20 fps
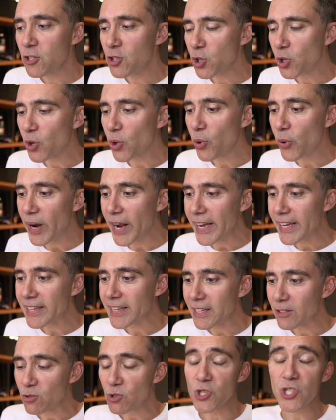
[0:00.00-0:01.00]

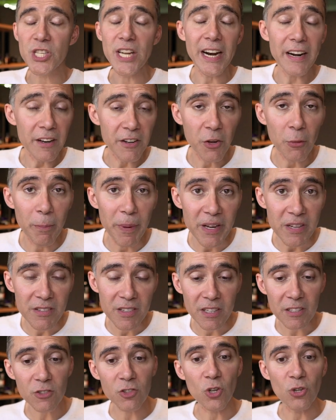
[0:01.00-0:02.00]
to start a new business.